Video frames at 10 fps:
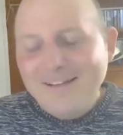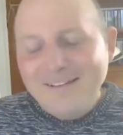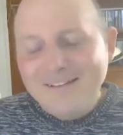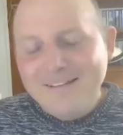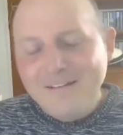
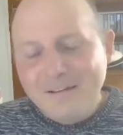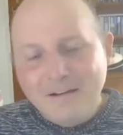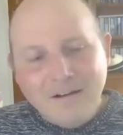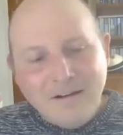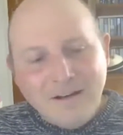
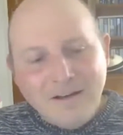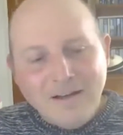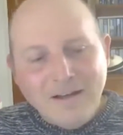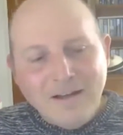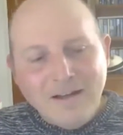yeah,
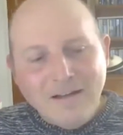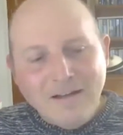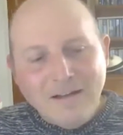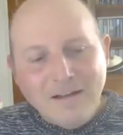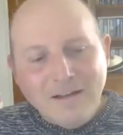
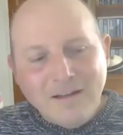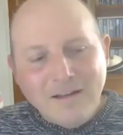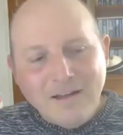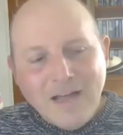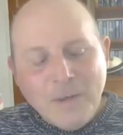
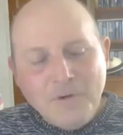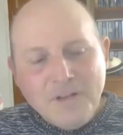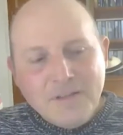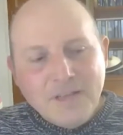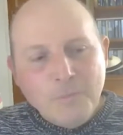I would
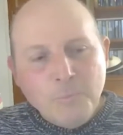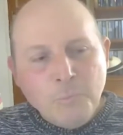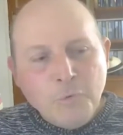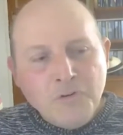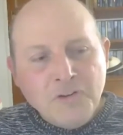say
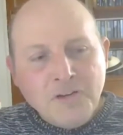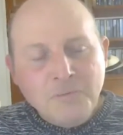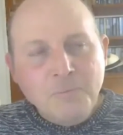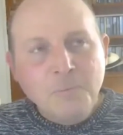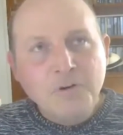putting
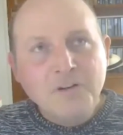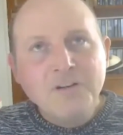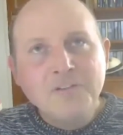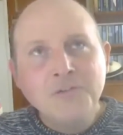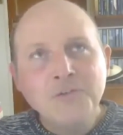putting
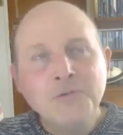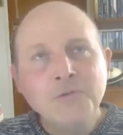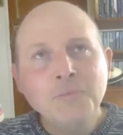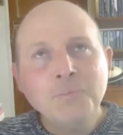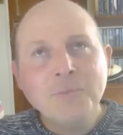too
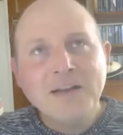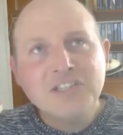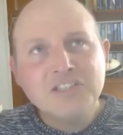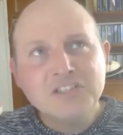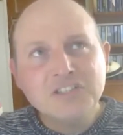
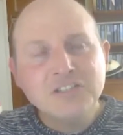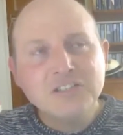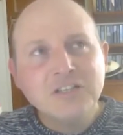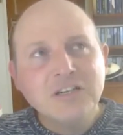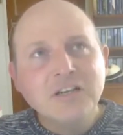much
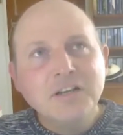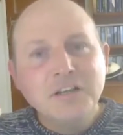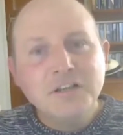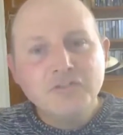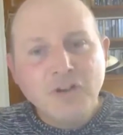
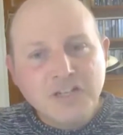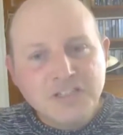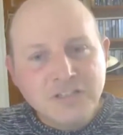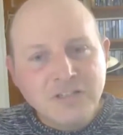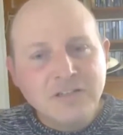
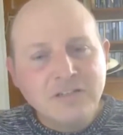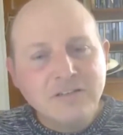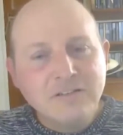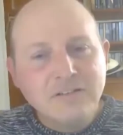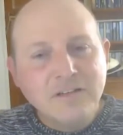structure,
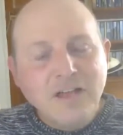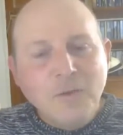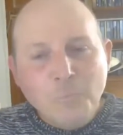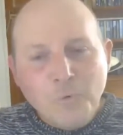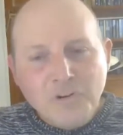
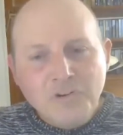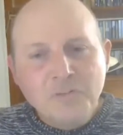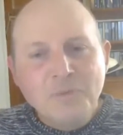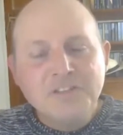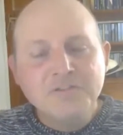putting too
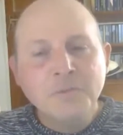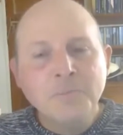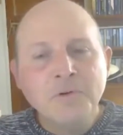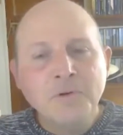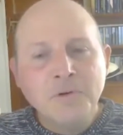much from
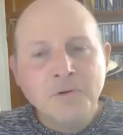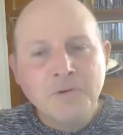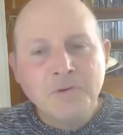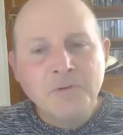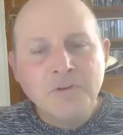your
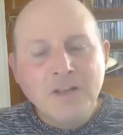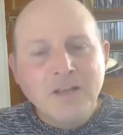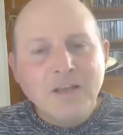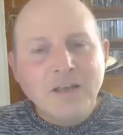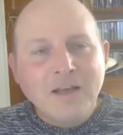own
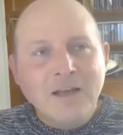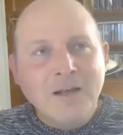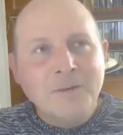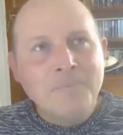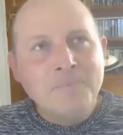
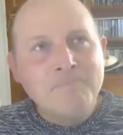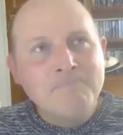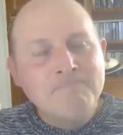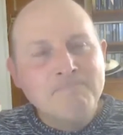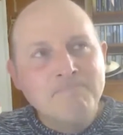um,